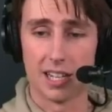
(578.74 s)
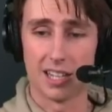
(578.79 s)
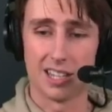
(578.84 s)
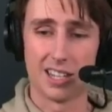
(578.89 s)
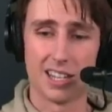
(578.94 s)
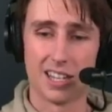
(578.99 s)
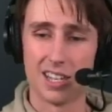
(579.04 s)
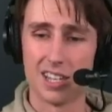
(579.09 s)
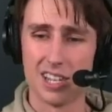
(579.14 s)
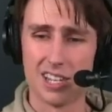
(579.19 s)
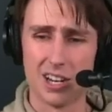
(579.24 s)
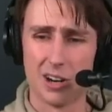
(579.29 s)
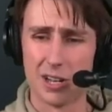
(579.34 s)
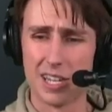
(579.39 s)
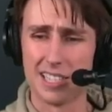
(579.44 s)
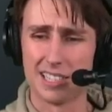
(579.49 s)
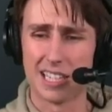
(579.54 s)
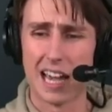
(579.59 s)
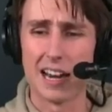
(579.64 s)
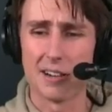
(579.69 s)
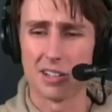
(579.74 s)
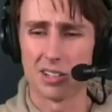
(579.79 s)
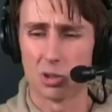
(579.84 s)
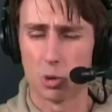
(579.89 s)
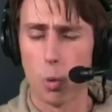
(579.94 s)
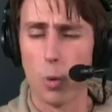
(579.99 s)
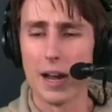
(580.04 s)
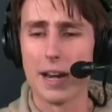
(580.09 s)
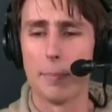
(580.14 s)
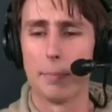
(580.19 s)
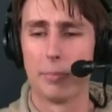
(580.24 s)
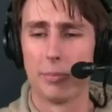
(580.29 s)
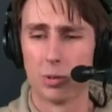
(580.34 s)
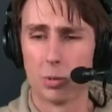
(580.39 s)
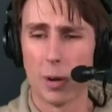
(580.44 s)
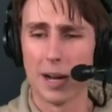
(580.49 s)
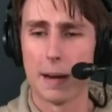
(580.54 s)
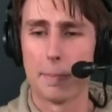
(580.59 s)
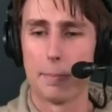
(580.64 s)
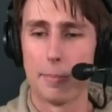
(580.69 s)
you know, he's got quite
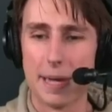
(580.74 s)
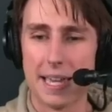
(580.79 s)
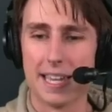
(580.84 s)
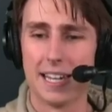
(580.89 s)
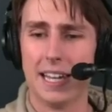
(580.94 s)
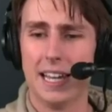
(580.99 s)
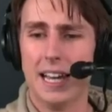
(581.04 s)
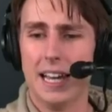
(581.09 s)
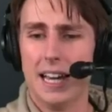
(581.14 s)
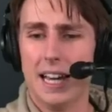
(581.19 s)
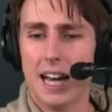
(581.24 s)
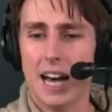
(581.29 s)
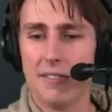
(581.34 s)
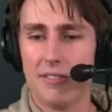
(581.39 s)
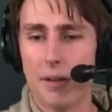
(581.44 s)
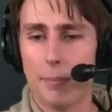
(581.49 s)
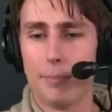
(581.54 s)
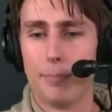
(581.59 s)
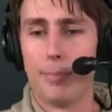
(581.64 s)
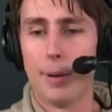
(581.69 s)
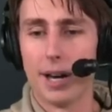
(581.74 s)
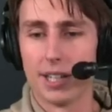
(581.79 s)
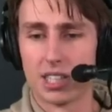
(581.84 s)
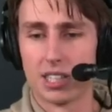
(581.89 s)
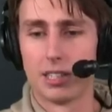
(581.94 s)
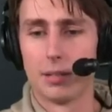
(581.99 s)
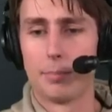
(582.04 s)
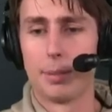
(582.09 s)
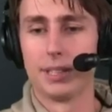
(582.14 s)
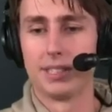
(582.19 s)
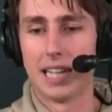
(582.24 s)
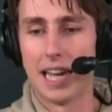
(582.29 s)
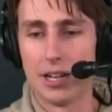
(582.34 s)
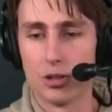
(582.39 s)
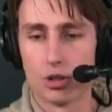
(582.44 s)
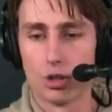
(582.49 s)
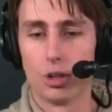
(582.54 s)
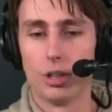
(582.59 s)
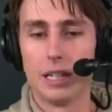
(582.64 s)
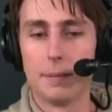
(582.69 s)
a bit of a bust
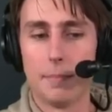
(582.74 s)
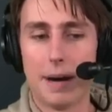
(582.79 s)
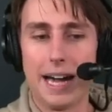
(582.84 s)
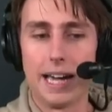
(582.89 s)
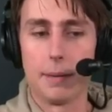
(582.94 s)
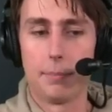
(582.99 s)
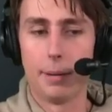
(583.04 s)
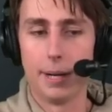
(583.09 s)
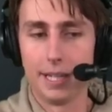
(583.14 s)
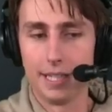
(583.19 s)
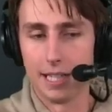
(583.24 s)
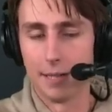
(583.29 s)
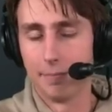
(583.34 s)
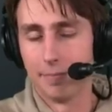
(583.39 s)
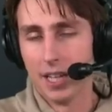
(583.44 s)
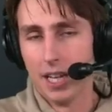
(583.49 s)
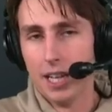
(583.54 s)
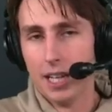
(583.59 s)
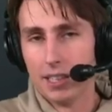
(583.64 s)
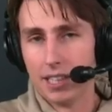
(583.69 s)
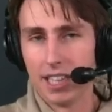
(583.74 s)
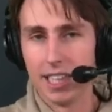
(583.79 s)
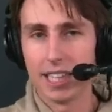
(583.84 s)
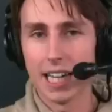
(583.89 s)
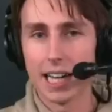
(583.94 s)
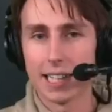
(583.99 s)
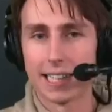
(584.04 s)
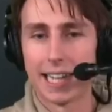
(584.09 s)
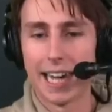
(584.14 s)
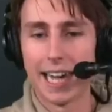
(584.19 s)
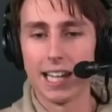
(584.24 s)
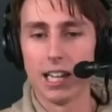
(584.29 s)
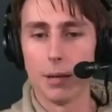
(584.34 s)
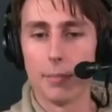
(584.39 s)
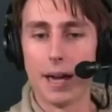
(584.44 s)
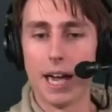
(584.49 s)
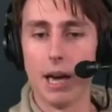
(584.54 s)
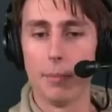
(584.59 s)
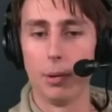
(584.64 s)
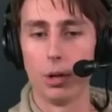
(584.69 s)
potential in my opinion. Then you got
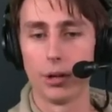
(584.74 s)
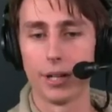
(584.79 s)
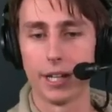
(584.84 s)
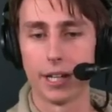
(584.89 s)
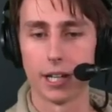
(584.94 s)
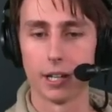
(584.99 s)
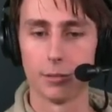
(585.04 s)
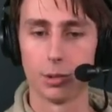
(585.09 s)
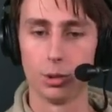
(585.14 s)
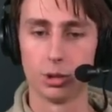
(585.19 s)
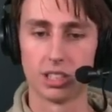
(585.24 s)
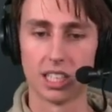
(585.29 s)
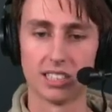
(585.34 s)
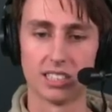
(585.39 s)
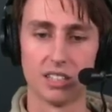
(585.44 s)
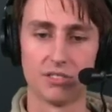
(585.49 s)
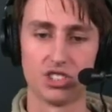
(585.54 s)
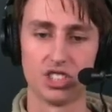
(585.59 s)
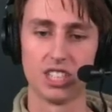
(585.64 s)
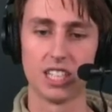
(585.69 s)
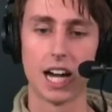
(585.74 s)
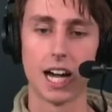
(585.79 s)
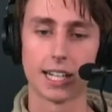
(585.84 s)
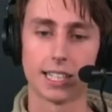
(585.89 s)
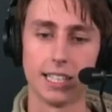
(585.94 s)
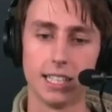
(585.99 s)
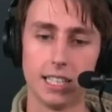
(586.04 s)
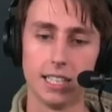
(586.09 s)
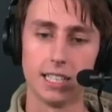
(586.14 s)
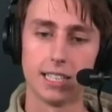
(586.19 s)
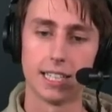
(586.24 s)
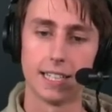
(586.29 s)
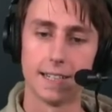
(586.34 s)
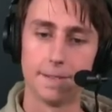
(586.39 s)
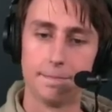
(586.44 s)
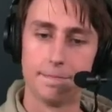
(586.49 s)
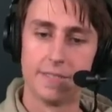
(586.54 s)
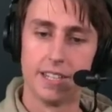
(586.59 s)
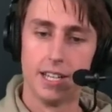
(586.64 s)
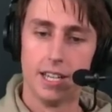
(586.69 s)
Caleb Ebel here who says, if Siaki
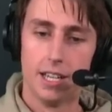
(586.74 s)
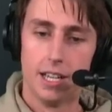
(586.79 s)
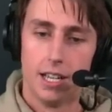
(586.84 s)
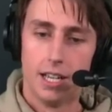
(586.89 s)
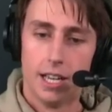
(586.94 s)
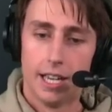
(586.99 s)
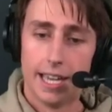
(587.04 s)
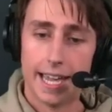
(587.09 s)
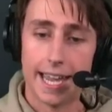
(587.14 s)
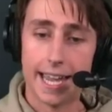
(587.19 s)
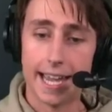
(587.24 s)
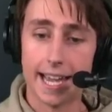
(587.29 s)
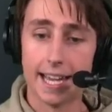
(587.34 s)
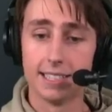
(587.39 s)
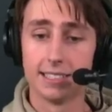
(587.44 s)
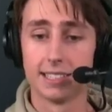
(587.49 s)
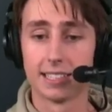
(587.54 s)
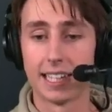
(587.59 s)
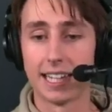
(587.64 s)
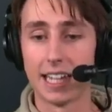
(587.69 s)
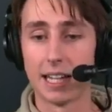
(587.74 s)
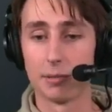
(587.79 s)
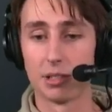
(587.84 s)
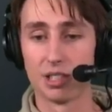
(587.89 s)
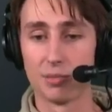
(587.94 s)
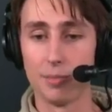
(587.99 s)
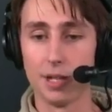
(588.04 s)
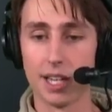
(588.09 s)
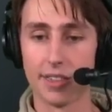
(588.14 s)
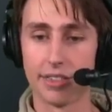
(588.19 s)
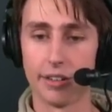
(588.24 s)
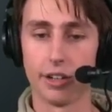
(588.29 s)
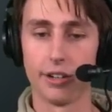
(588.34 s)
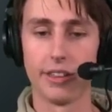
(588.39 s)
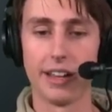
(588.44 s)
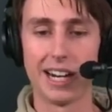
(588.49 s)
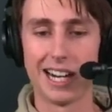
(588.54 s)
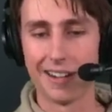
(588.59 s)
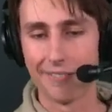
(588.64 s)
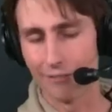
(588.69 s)
Ika and Cam Smith are
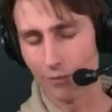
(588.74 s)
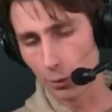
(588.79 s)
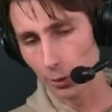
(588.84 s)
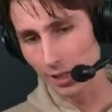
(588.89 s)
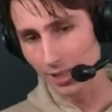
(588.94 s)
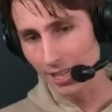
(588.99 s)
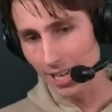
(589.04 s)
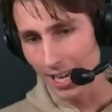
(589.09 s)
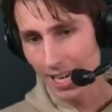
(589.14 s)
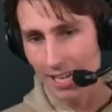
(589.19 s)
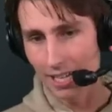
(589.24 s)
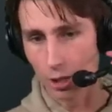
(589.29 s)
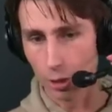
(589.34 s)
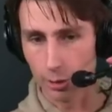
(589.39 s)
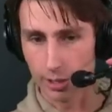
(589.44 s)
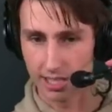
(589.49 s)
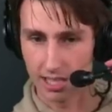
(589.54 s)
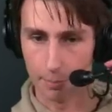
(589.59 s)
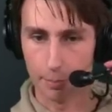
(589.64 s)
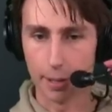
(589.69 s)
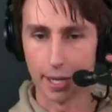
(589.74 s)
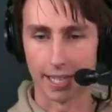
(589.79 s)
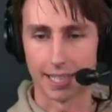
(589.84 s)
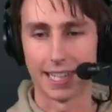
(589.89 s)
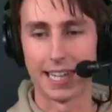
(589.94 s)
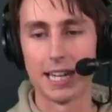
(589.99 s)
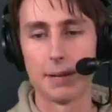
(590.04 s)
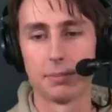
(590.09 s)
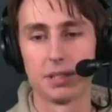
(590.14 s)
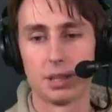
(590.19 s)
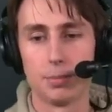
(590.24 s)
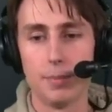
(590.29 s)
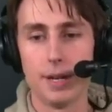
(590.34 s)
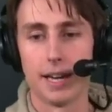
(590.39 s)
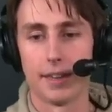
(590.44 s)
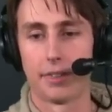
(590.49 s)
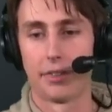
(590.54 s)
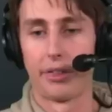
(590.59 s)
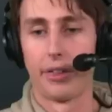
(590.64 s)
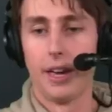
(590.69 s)
there at 49, who is the pick? Cam
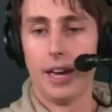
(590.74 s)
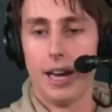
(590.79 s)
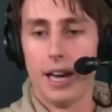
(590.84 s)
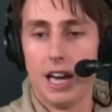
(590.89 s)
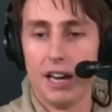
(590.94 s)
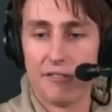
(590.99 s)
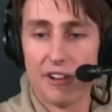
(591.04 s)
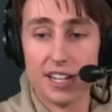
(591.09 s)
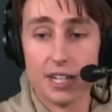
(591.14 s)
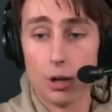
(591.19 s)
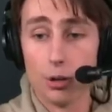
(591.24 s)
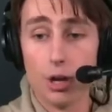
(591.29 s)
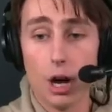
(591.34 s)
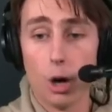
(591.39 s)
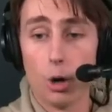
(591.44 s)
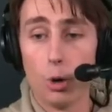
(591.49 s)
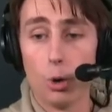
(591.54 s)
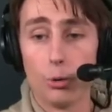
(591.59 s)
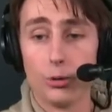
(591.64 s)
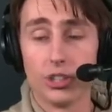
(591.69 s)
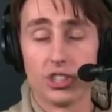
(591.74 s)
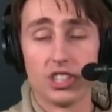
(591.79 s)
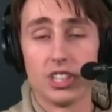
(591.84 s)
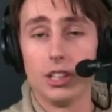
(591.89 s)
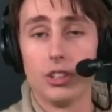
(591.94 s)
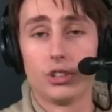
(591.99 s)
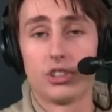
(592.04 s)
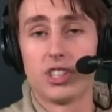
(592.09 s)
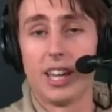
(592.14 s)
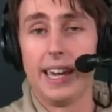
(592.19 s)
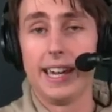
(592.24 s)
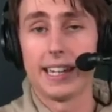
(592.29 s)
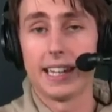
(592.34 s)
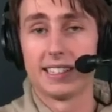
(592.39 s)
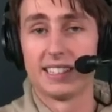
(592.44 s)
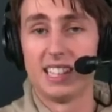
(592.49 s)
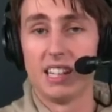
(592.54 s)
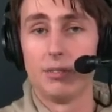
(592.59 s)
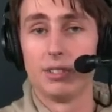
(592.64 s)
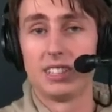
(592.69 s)
Smith. If I don't know who the Steelers take
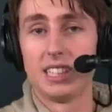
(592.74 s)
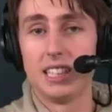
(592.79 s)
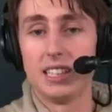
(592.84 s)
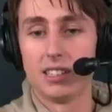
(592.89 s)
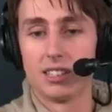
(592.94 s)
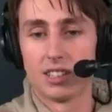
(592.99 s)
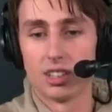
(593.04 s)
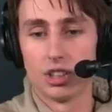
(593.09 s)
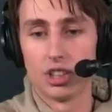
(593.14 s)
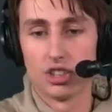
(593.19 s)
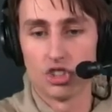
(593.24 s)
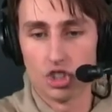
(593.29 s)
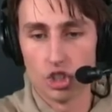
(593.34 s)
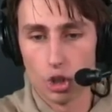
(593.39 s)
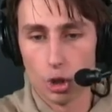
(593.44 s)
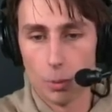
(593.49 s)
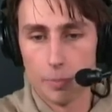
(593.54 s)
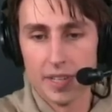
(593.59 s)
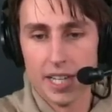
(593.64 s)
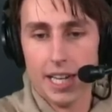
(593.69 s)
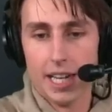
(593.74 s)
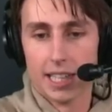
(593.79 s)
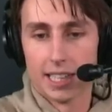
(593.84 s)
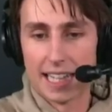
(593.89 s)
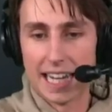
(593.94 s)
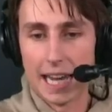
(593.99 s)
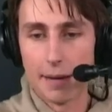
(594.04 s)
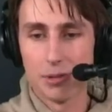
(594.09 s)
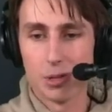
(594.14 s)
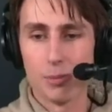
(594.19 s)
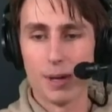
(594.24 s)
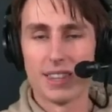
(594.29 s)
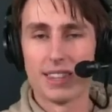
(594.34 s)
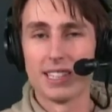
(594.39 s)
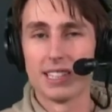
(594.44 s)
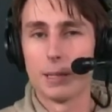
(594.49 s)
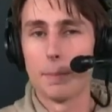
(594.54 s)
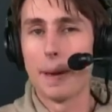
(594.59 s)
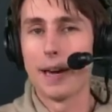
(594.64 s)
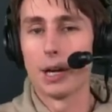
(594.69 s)
at 17 and 32, Cam Smith
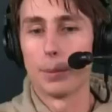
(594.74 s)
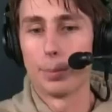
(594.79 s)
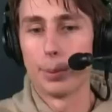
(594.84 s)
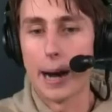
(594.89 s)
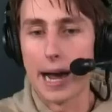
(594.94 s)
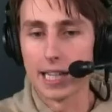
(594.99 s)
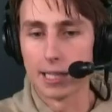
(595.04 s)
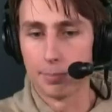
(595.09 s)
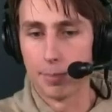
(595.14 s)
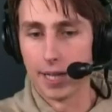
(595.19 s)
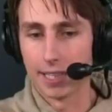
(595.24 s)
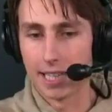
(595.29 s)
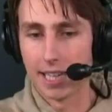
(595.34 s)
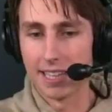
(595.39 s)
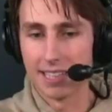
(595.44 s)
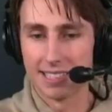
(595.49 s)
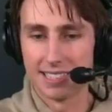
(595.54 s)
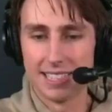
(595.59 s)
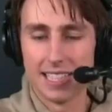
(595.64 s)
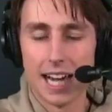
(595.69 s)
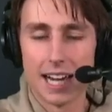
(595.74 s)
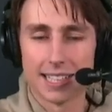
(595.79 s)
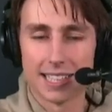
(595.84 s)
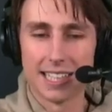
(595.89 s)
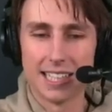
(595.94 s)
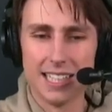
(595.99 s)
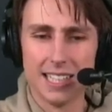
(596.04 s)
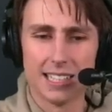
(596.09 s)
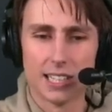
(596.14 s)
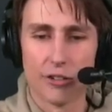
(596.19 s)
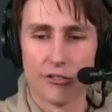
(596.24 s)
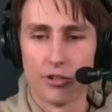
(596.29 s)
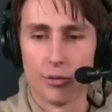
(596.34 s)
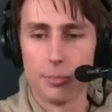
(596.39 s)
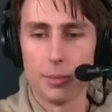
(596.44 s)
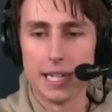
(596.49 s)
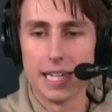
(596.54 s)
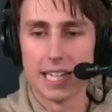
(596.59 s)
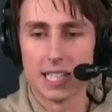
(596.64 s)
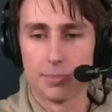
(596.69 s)
is the better prospect. I think Siaki Ika, for
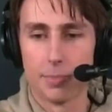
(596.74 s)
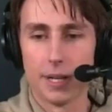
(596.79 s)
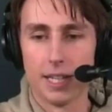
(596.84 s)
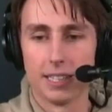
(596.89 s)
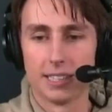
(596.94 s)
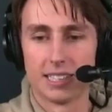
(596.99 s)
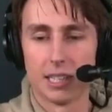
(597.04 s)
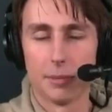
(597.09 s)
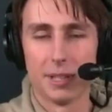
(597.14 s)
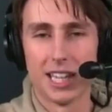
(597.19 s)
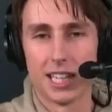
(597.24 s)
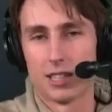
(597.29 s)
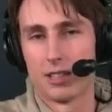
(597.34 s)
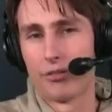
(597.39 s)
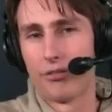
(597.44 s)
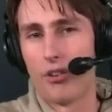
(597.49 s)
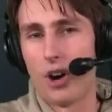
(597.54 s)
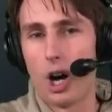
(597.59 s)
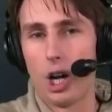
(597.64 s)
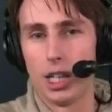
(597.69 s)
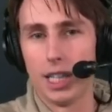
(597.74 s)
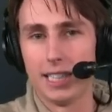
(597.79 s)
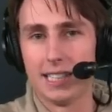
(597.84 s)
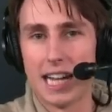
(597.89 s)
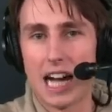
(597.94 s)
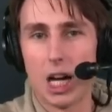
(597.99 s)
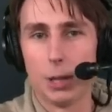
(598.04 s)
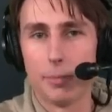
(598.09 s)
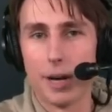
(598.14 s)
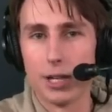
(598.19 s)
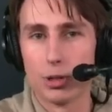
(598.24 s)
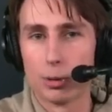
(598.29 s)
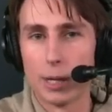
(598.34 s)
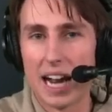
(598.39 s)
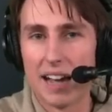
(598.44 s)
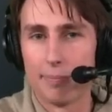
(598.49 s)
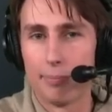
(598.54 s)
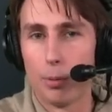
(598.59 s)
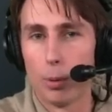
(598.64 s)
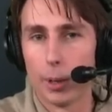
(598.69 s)
me, has been someone that's fallen down my
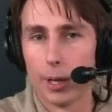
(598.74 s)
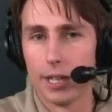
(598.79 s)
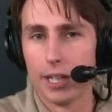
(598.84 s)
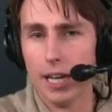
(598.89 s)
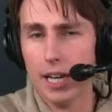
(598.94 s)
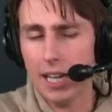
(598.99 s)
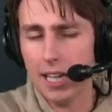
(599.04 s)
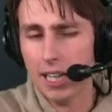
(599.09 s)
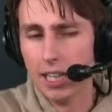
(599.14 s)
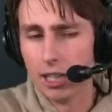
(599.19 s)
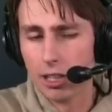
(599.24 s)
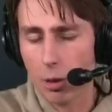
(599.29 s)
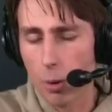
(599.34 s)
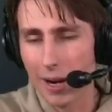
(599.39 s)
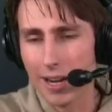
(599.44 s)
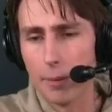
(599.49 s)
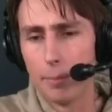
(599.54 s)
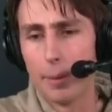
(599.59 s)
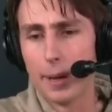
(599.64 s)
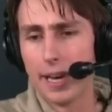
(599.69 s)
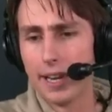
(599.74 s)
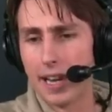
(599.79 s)
draft board quite a bit